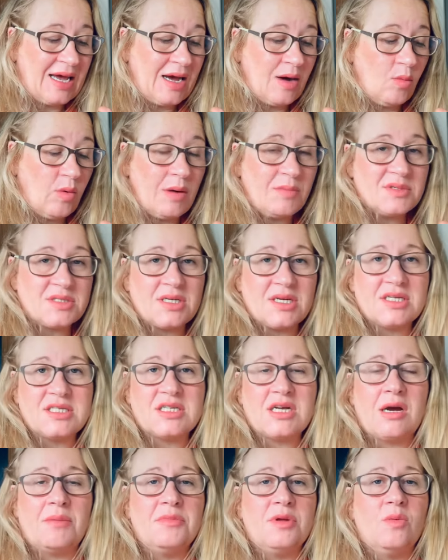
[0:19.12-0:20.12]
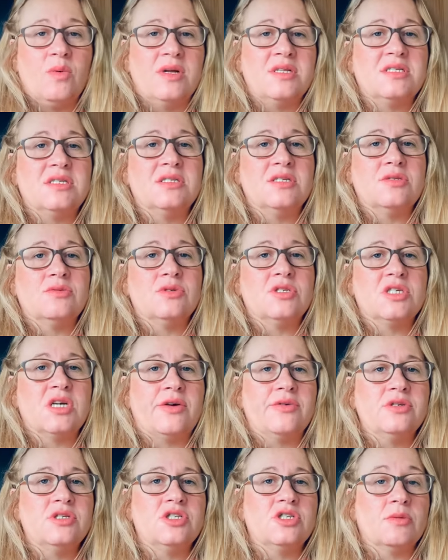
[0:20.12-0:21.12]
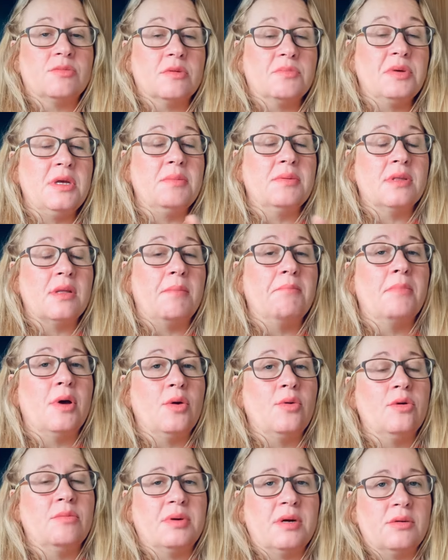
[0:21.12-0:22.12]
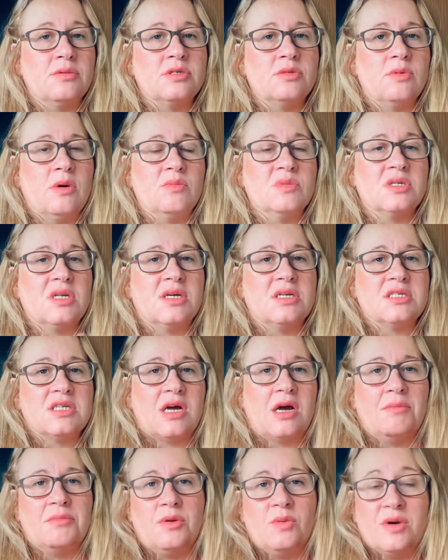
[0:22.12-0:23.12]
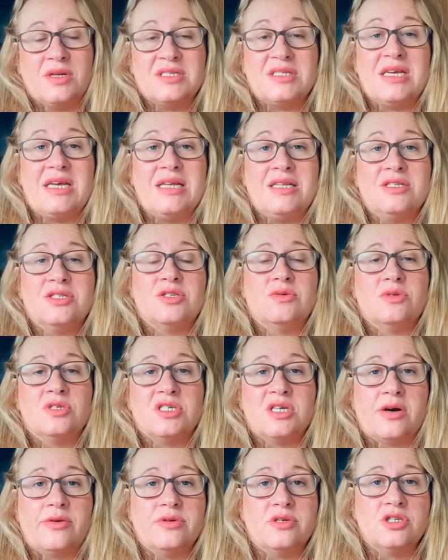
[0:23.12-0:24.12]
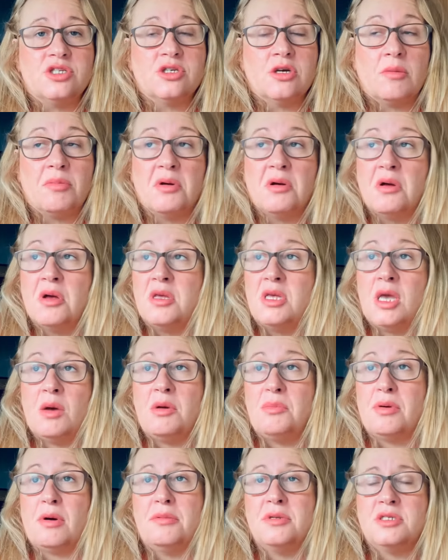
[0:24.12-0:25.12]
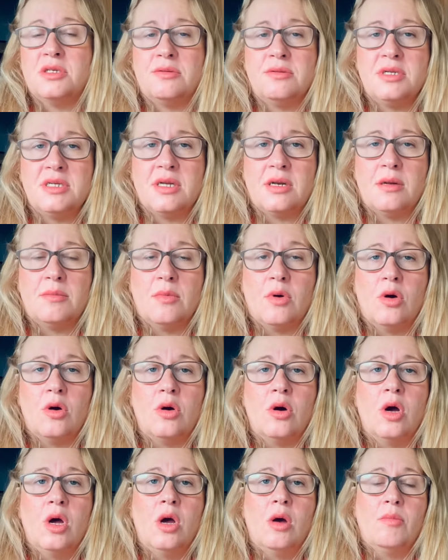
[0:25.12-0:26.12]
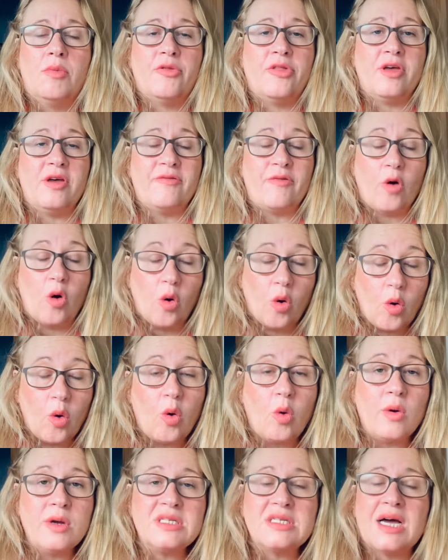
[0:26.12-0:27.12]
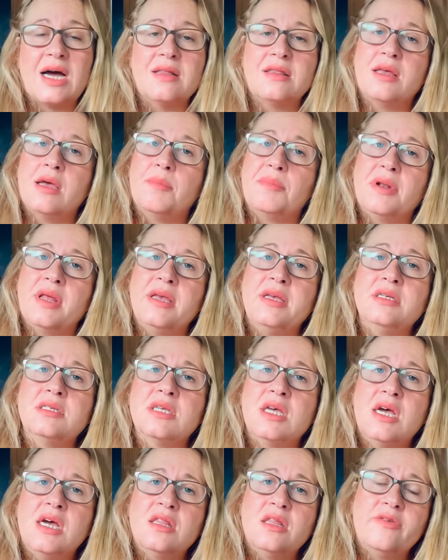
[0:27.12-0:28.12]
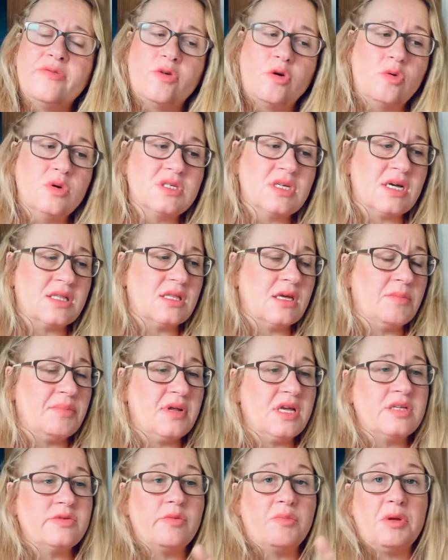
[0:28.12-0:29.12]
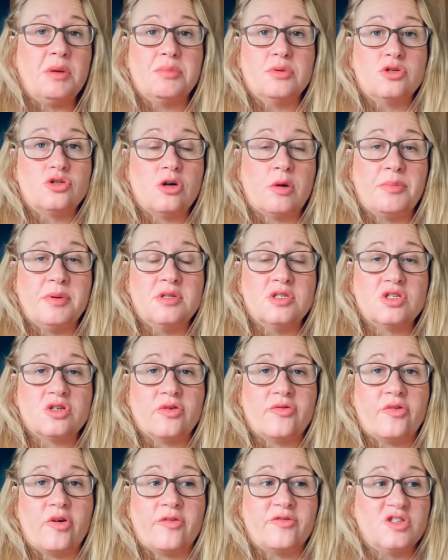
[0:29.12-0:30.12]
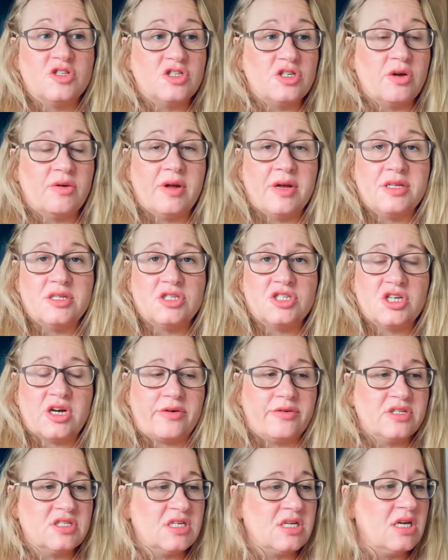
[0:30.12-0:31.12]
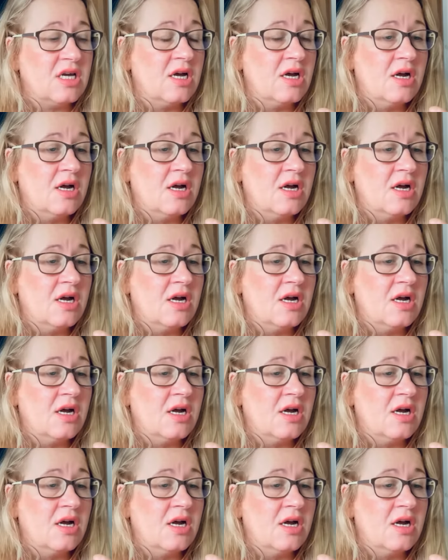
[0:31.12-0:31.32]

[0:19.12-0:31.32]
When was the last time you went into a charity shop? The people that moan about it, when was the last time you went into a charity shop? Yeah, we probably don't need any more, but they have always had their place. They've always had their place for people dropping stuff off to donate to charity.